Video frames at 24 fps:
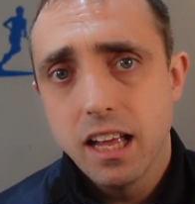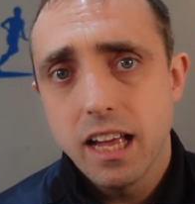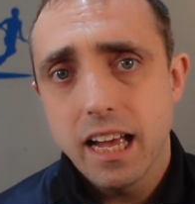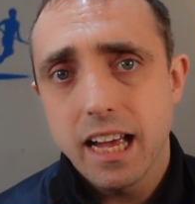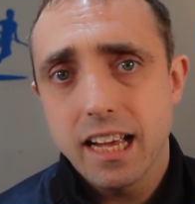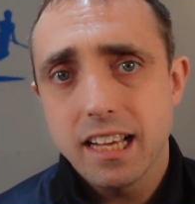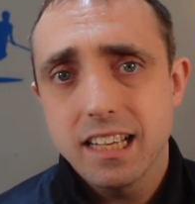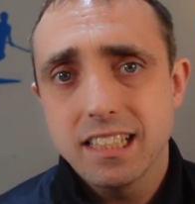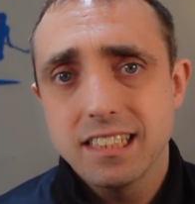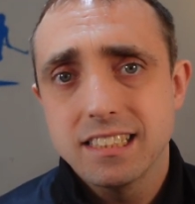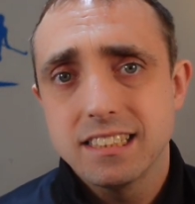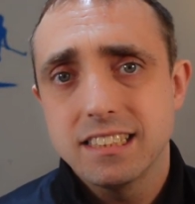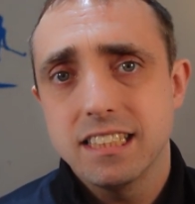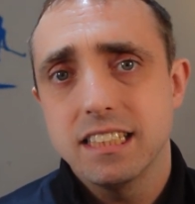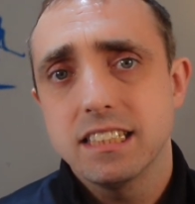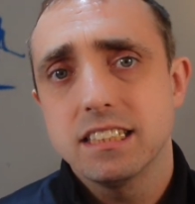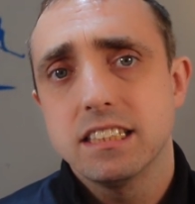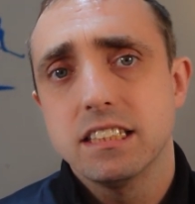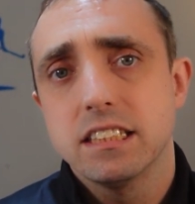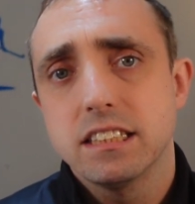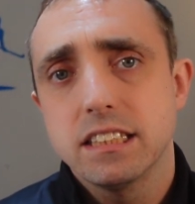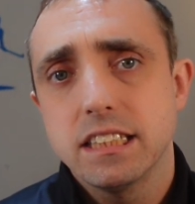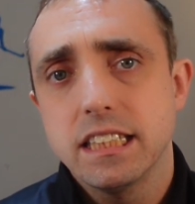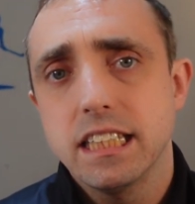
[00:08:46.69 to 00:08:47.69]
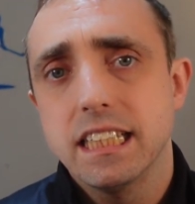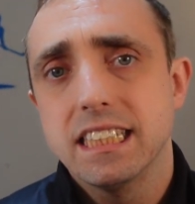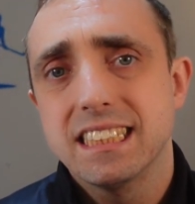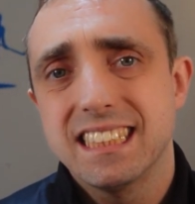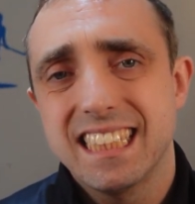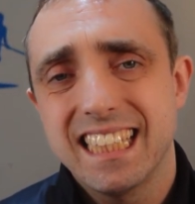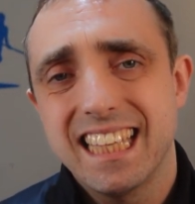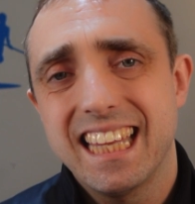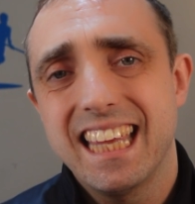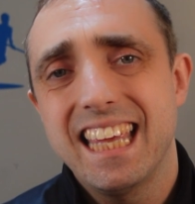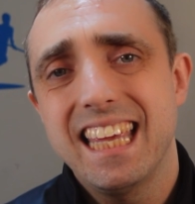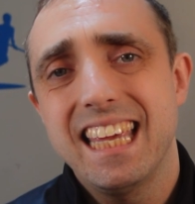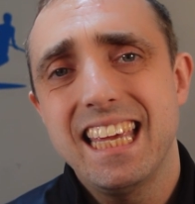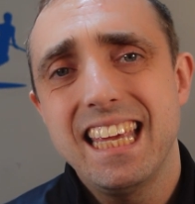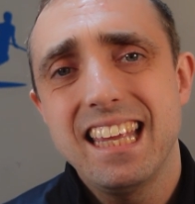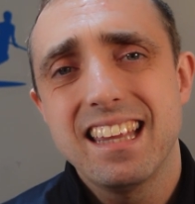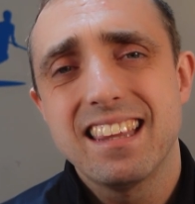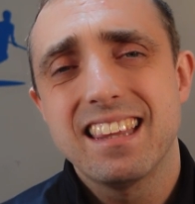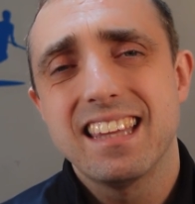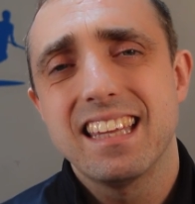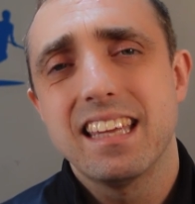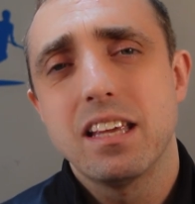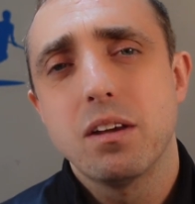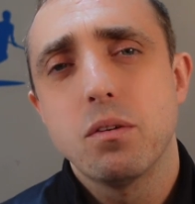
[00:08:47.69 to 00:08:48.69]
and consistency is the key
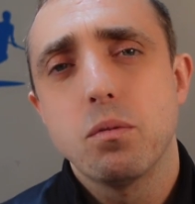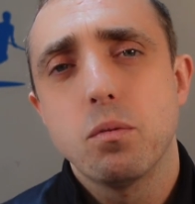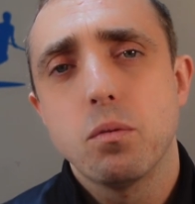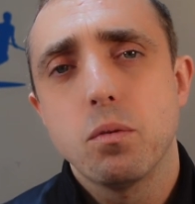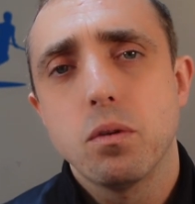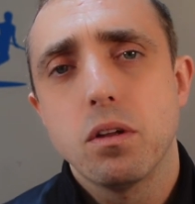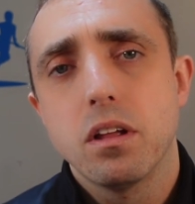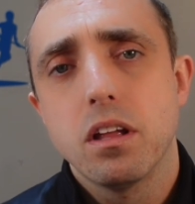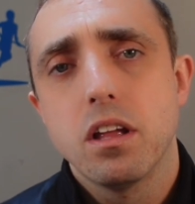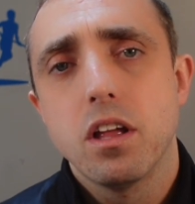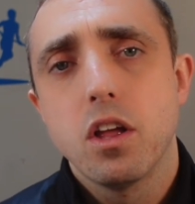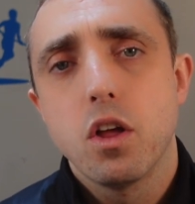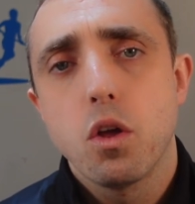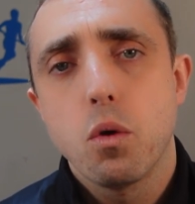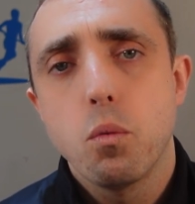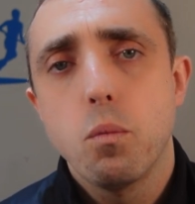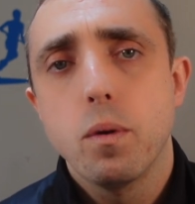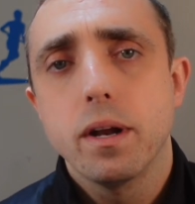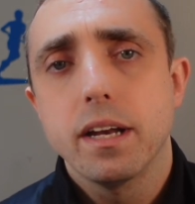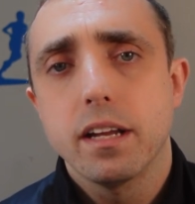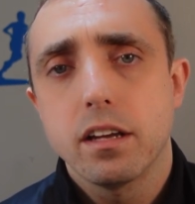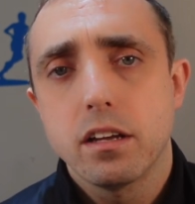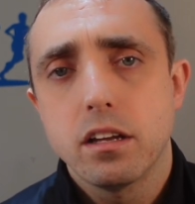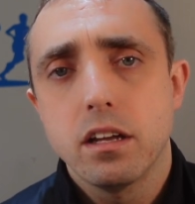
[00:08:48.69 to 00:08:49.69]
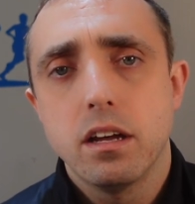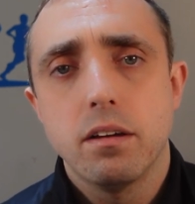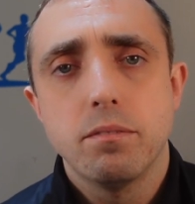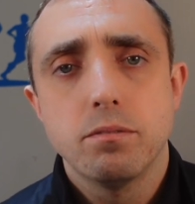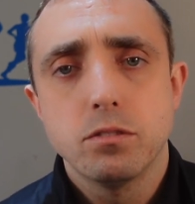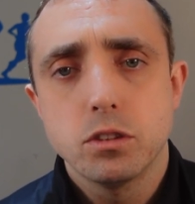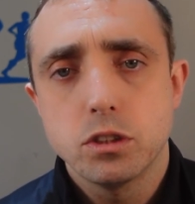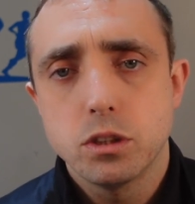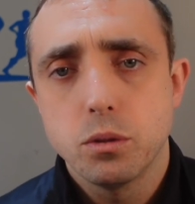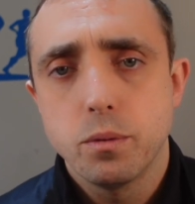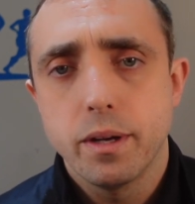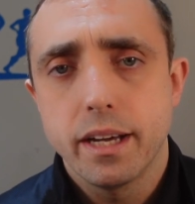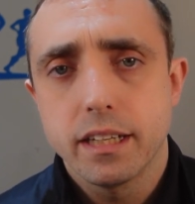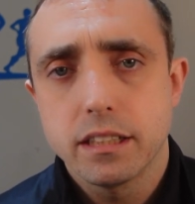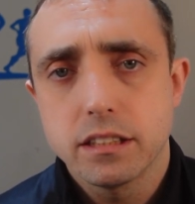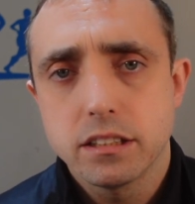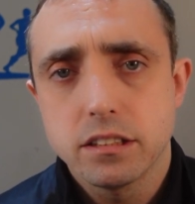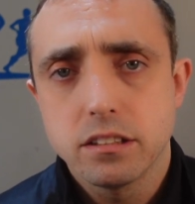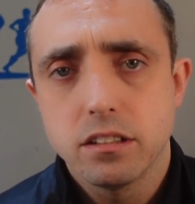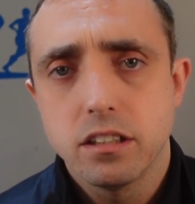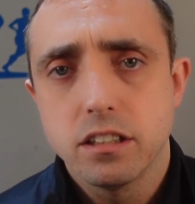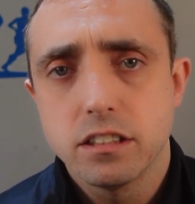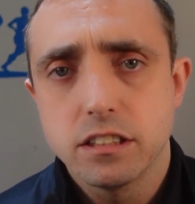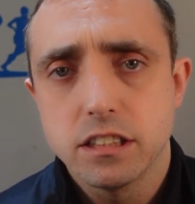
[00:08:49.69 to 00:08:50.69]
thing when it comes to
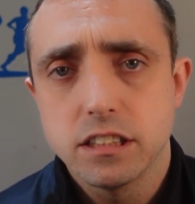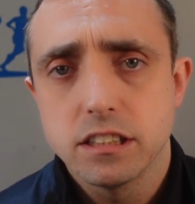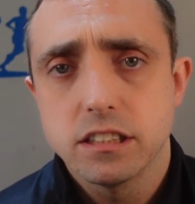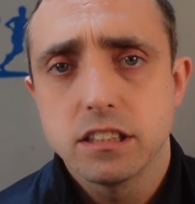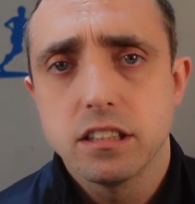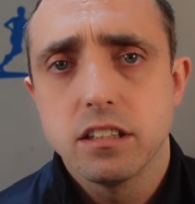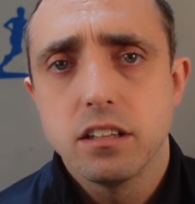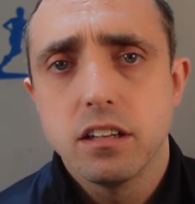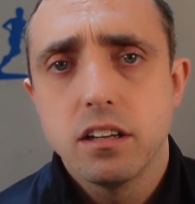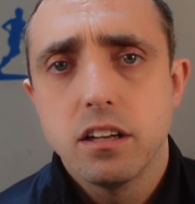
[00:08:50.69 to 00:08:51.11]
exercises.